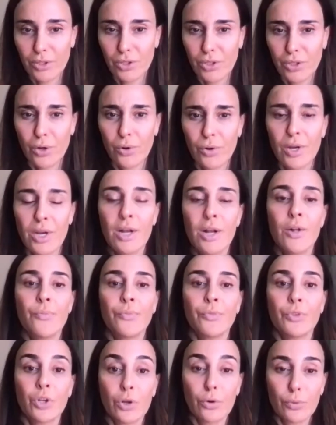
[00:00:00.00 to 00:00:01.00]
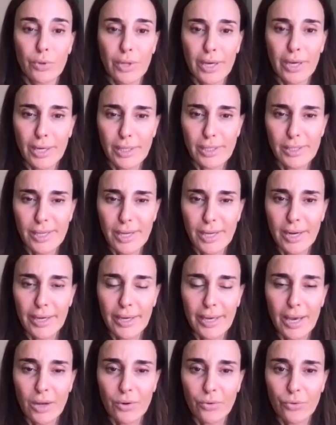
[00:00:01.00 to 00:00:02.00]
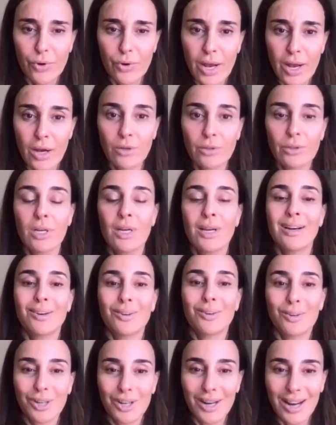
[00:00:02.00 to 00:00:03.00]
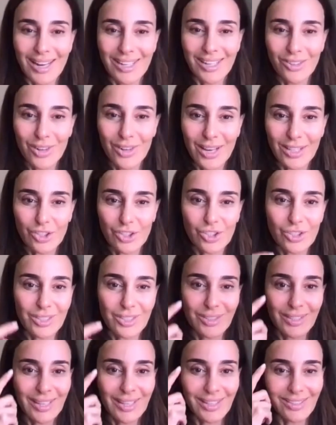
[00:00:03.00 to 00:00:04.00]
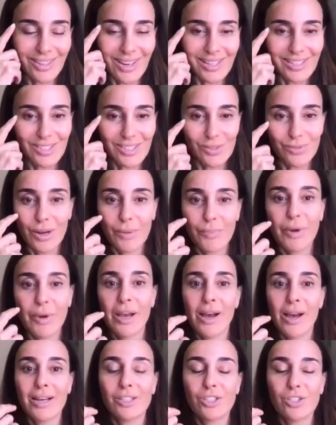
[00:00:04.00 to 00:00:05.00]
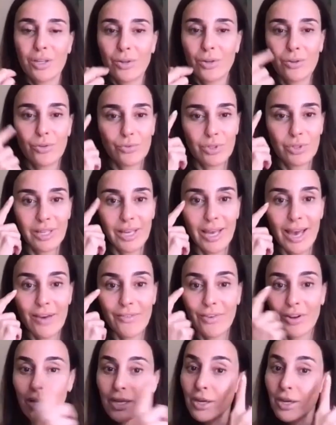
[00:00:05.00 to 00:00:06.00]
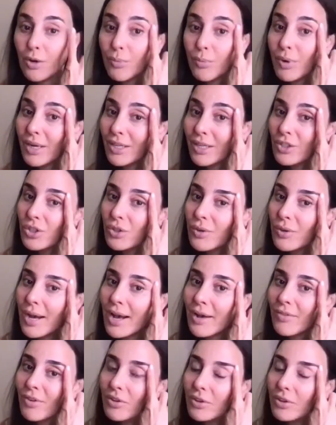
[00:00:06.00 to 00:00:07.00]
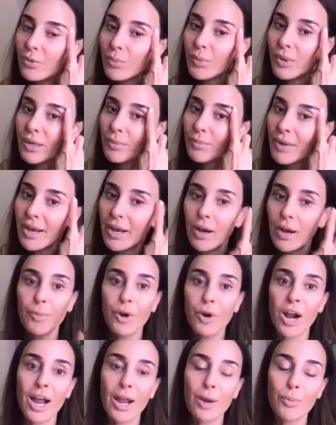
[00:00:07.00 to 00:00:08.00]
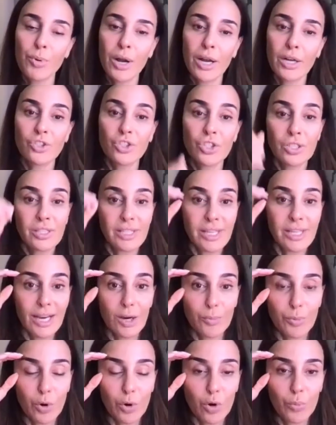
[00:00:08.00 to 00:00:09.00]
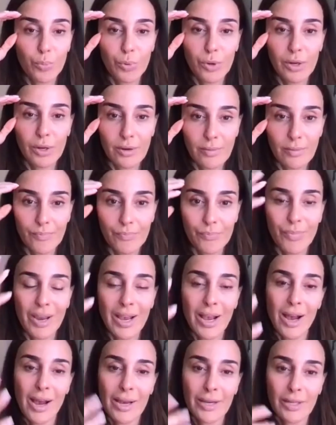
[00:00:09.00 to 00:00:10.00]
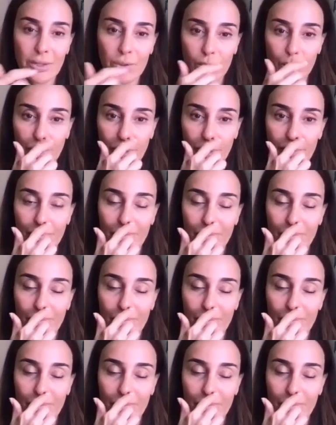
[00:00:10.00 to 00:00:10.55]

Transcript: So, you know, like I said, I can't frown, or I don't actually get lines around my eyes. So I don't really have any here, but I do have a little bit in my upper eyebrow just to help open my eye a little bit.